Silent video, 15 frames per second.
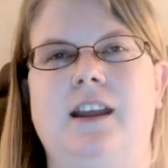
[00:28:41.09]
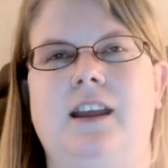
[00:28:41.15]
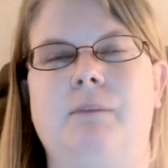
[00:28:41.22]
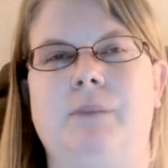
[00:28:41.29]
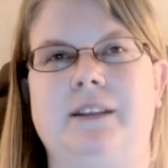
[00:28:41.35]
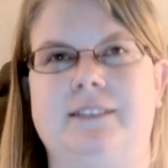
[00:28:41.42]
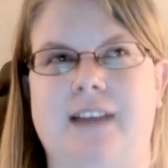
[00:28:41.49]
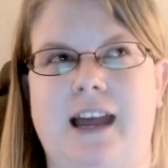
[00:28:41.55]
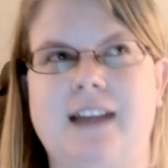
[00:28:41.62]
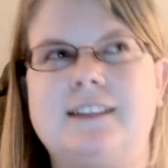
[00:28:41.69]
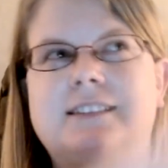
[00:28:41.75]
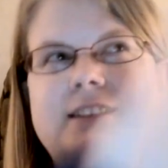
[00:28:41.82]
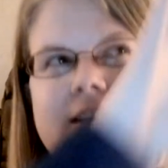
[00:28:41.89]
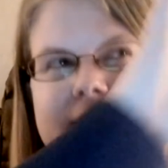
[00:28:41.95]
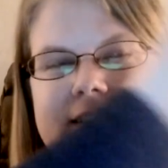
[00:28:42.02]

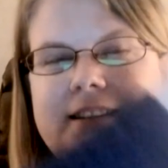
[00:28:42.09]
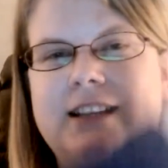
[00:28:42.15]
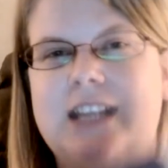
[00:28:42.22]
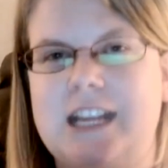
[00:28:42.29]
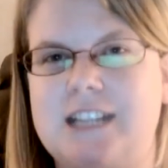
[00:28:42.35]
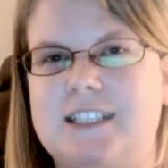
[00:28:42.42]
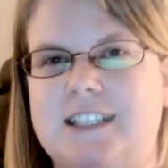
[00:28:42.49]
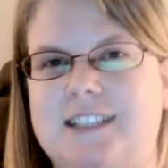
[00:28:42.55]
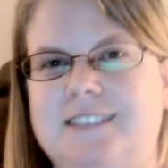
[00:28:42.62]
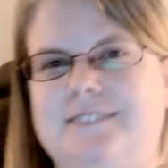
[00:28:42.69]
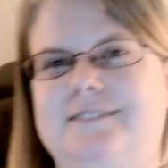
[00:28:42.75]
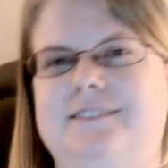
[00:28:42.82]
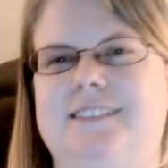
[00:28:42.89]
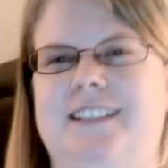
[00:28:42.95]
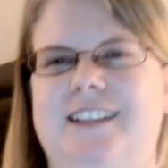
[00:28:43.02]
besides the
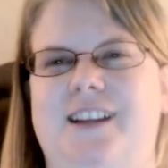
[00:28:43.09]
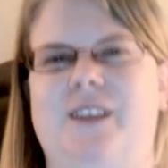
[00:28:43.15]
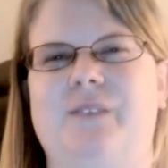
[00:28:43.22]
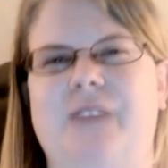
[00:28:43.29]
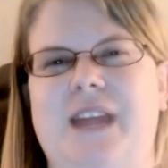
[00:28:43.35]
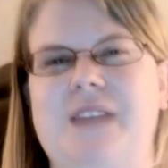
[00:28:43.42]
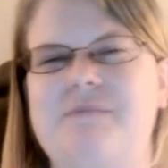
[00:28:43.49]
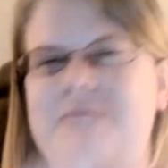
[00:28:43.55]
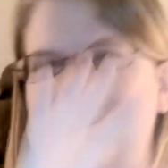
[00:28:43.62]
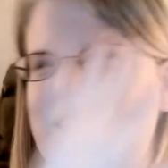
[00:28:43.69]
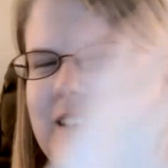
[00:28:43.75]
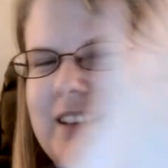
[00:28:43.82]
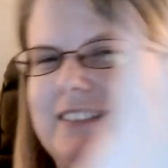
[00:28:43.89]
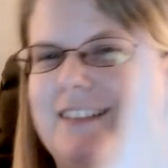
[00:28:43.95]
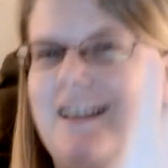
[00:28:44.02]
kitchen. I'm letting my
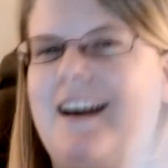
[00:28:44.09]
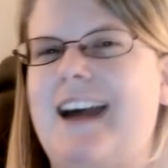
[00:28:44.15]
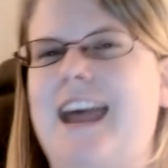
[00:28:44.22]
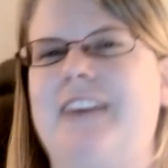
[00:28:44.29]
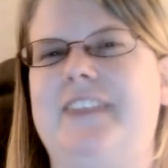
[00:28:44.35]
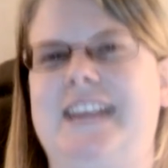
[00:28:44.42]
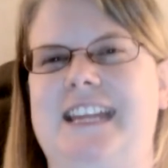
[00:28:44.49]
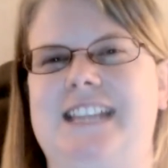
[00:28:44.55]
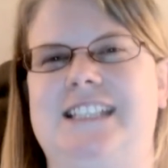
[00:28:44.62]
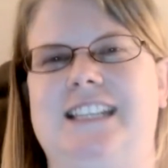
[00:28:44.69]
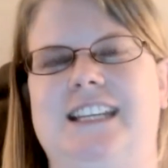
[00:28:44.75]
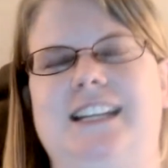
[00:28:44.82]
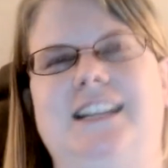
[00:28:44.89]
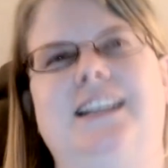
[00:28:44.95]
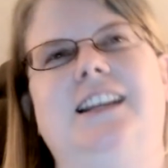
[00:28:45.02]
mother-in-law have the
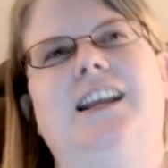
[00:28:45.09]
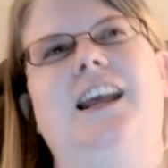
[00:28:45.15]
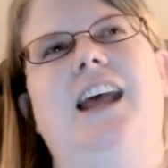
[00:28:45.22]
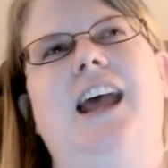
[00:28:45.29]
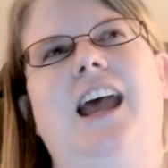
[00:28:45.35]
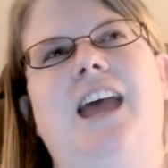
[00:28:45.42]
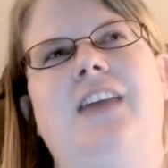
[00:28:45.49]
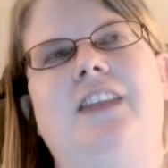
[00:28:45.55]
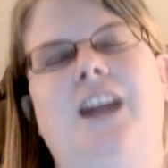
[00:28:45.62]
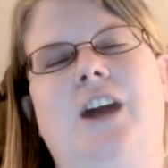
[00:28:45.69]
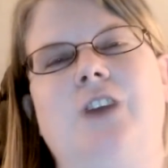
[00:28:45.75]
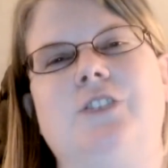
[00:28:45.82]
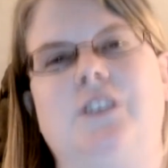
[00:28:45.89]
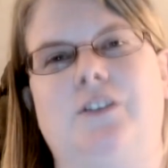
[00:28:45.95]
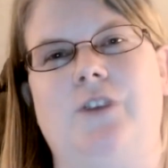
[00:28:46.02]
kitchen, and then
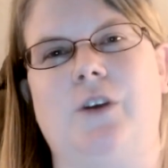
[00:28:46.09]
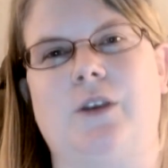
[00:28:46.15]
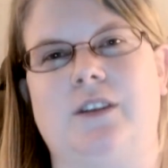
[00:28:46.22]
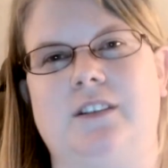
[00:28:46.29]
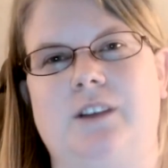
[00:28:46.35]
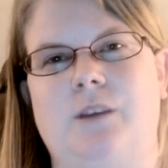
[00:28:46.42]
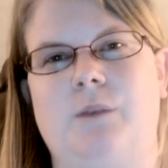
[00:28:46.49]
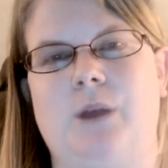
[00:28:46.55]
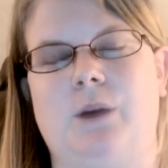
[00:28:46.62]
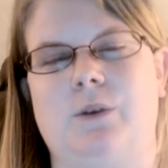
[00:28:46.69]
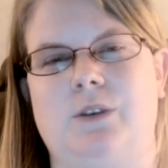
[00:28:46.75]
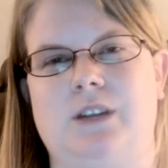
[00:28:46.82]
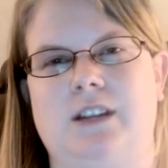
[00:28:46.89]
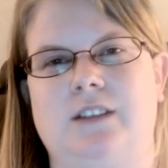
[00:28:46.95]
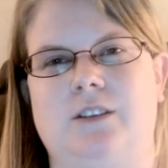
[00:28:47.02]
I'll just focus on my
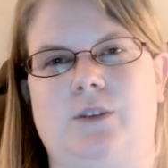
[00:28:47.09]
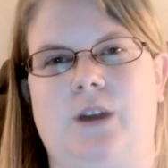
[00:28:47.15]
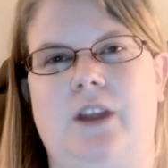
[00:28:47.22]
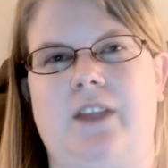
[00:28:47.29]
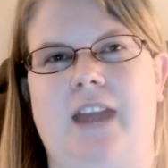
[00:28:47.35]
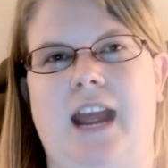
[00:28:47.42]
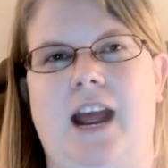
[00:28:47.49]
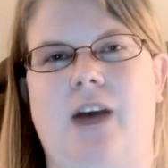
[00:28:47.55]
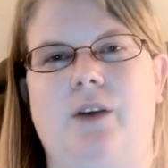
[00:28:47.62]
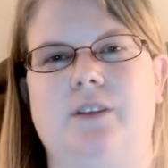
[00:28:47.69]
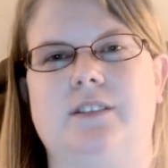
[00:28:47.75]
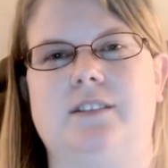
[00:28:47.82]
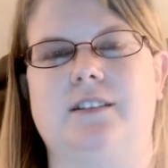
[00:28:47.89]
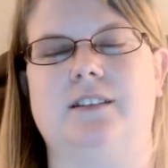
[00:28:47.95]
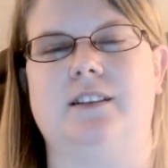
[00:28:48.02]
routines around the
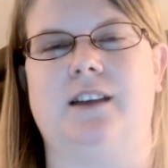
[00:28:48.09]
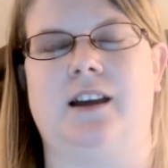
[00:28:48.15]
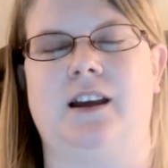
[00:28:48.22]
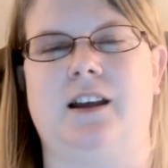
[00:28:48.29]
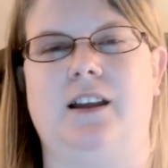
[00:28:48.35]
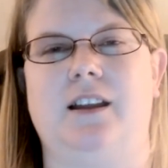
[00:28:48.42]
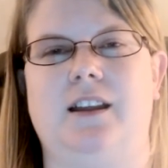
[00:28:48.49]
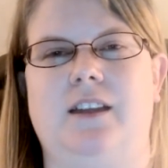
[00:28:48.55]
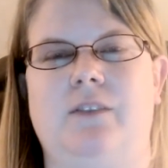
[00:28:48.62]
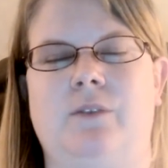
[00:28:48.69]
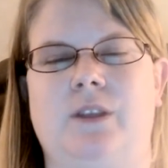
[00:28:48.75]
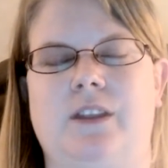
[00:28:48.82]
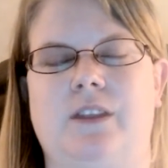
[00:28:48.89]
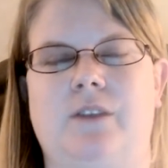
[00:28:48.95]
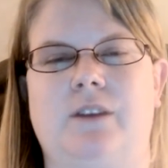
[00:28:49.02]
house
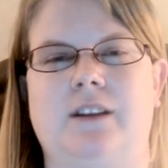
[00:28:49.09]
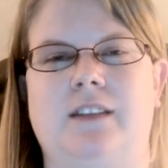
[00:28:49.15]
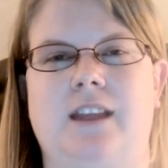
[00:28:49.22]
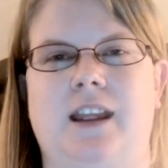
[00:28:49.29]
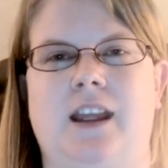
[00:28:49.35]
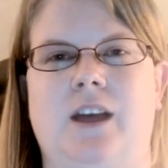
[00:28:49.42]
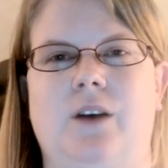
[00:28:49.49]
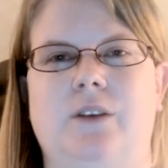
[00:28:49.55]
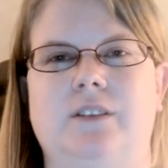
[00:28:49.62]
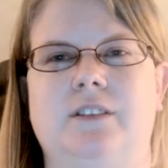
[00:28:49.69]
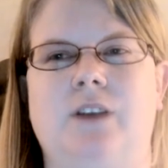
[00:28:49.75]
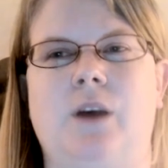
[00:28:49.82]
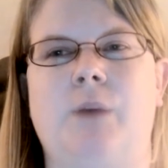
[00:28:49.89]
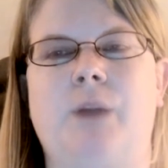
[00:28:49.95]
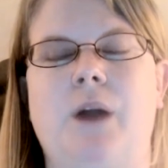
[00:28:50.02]
with everything else.
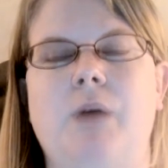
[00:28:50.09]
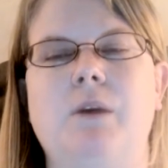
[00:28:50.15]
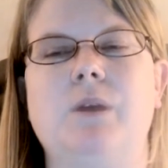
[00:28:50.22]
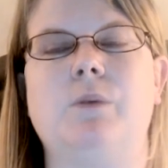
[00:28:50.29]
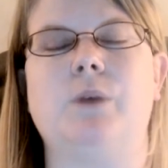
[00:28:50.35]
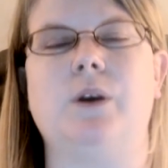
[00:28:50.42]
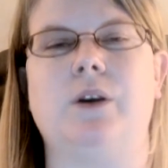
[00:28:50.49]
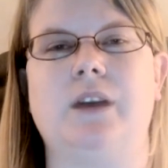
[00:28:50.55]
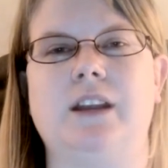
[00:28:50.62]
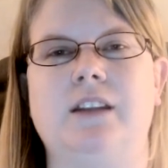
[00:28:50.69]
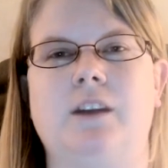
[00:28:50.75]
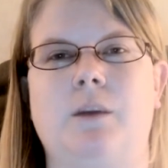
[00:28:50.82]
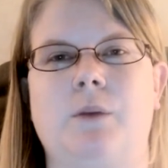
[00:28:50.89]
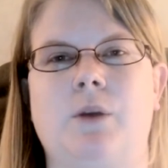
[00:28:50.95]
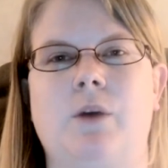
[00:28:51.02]
So I probably will end
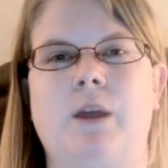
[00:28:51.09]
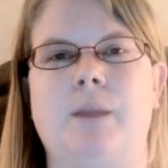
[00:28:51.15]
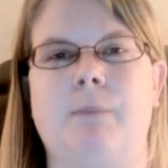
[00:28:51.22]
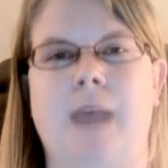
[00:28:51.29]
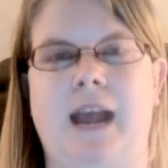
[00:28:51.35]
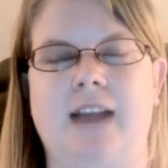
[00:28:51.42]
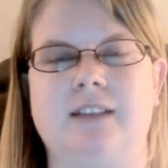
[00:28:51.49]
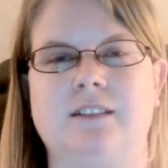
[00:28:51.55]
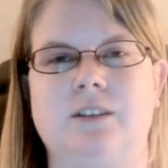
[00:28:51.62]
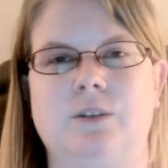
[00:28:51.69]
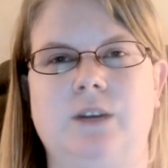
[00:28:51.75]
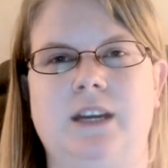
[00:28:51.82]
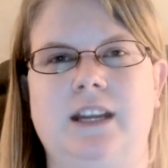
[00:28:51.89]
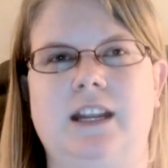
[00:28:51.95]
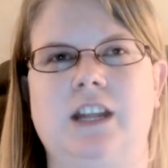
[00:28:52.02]
up going back to
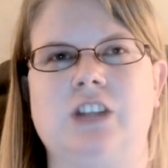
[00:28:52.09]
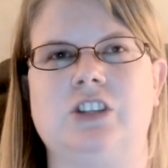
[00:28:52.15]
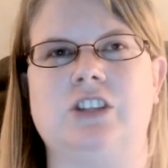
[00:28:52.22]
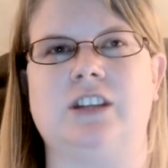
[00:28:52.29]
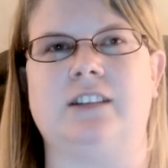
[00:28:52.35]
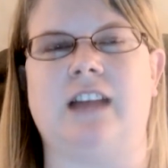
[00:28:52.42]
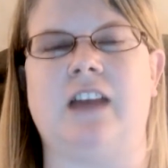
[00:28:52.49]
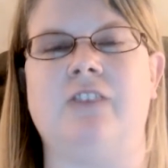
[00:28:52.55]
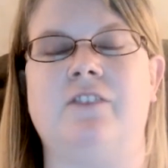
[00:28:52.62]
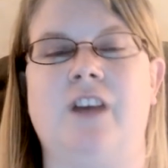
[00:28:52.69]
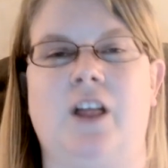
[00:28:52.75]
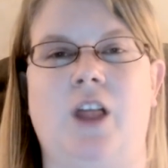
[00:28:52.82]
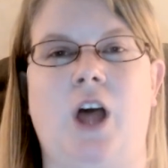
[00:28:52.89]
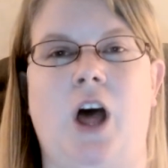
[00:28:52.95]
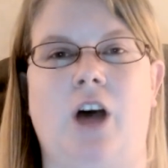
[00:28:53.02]
it. It's just I
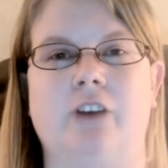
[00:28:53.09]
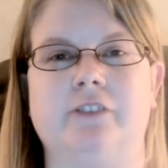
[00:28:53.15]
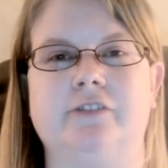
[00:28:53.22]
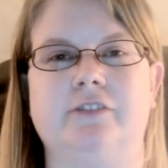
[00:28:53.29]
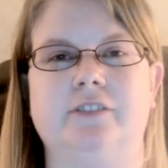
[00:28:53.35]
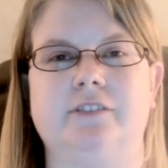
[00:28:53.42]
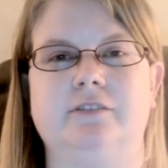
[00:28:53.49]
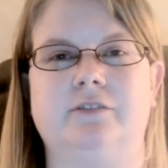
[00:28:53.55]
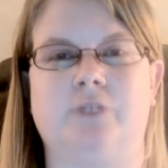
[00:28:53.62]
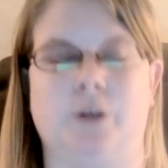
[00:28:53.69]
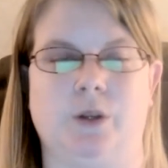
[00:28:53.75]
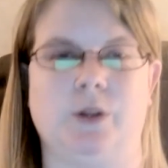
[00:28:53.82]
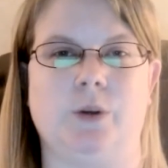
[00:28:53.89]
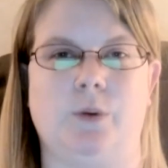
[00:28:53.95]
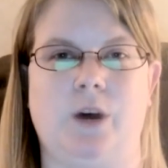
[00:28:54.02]
fell off for
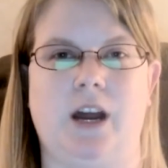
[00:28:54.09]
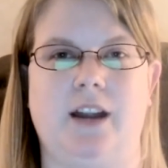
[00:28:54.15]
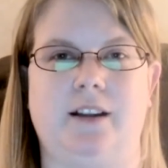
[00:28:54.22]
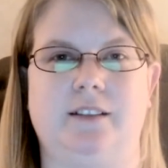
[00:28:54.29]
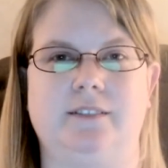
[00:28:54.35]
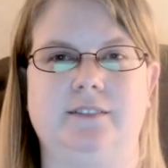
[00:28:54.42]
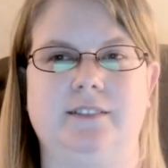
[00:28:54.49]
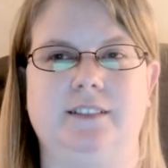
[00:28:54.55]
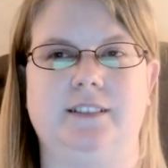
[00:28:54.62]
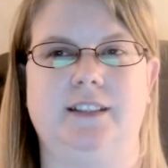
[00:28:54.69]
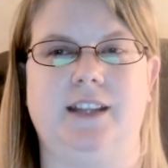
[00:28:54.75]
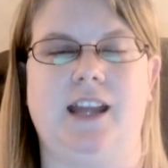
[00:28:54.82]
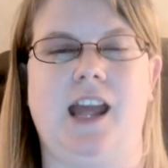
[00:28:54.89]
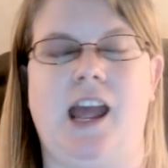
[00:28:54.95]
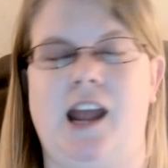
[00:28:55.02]
a little while,
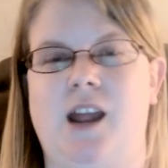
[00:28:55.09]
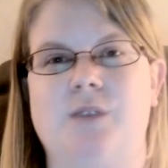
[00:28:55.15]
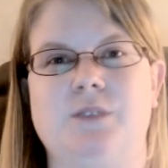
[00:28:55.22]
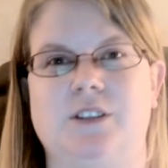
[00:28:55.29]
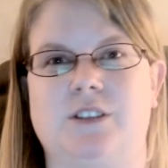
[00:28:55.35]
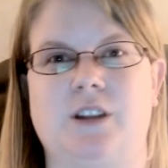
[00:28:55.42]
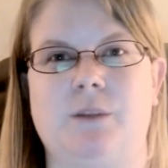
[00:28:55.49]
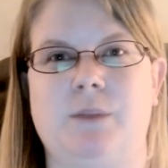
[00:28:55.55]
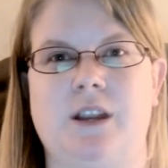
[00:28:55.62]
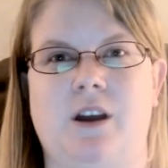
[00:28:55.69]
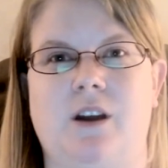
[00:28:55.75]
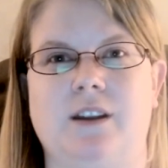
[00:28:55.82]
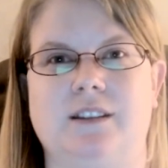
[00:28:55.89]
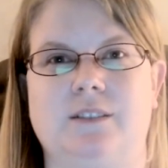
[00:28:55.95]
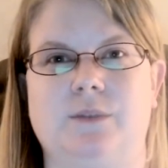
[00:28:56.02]
and I'm just going to be
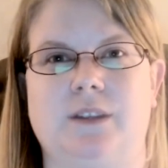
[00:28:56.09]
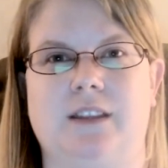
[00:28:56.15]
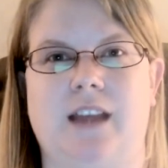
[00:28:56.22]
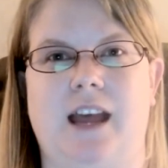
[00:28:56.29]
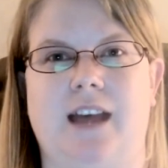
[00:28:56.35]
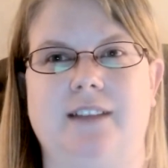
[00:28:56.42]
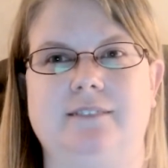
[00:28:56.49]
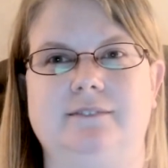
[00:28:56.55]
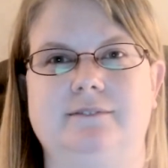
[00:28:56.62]
honest with that.